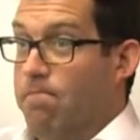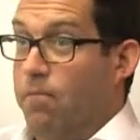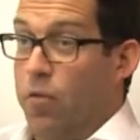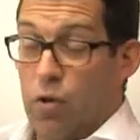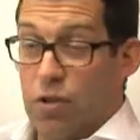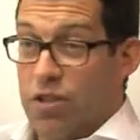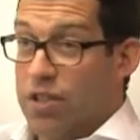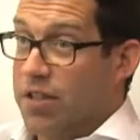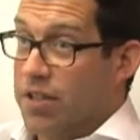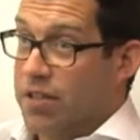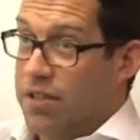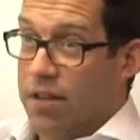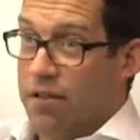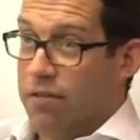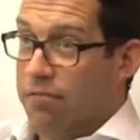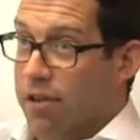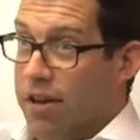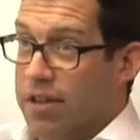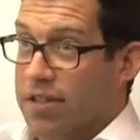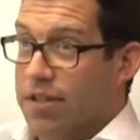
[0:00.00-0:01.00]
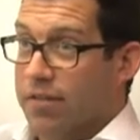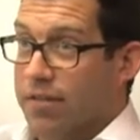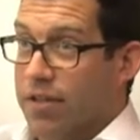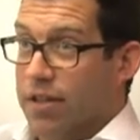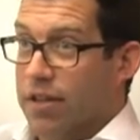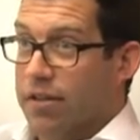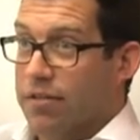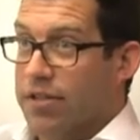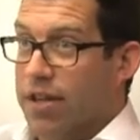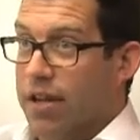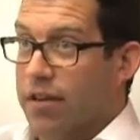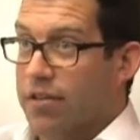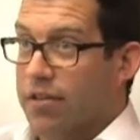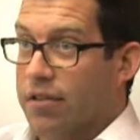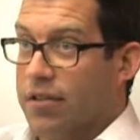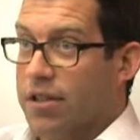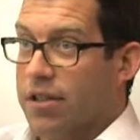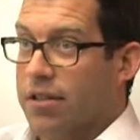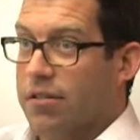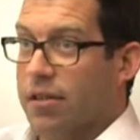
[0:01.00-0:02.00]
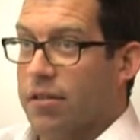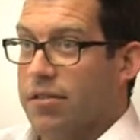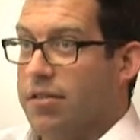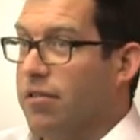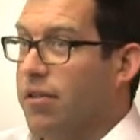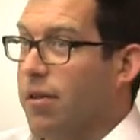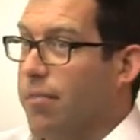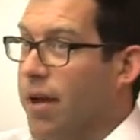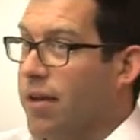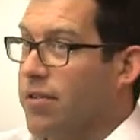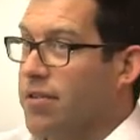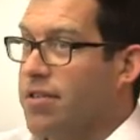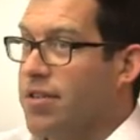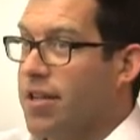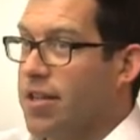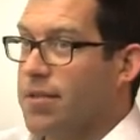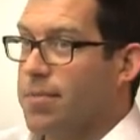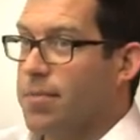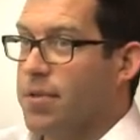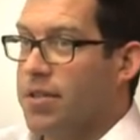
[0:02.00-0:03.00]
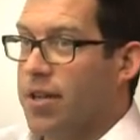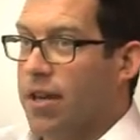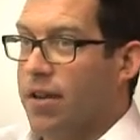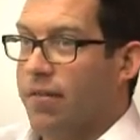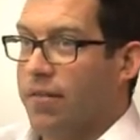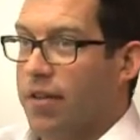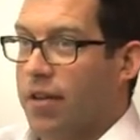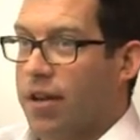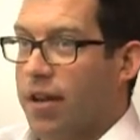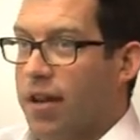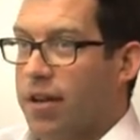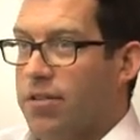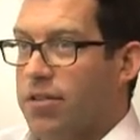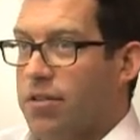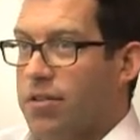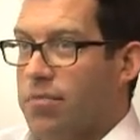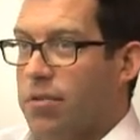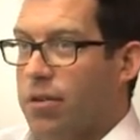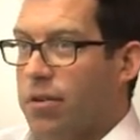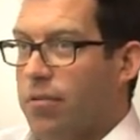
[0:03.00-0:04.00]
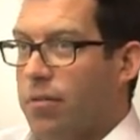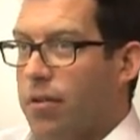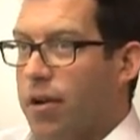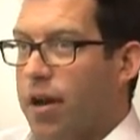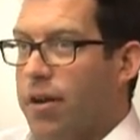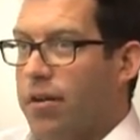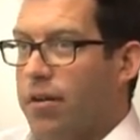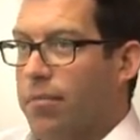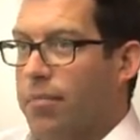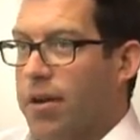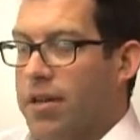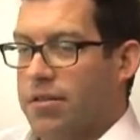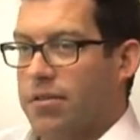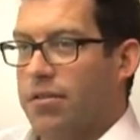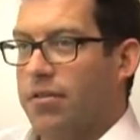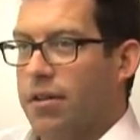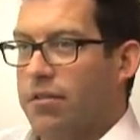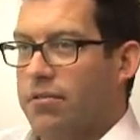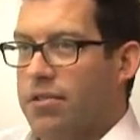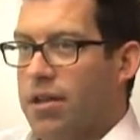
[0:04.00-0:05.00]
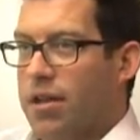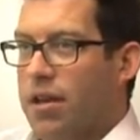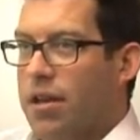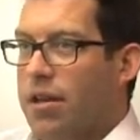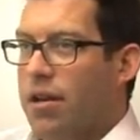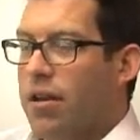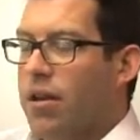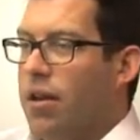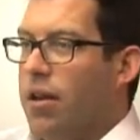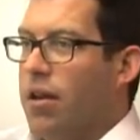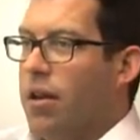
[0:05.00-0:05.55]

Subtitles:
4G is still a relatively new technology. There's only about 6% of the connections worldwide are based on LTE.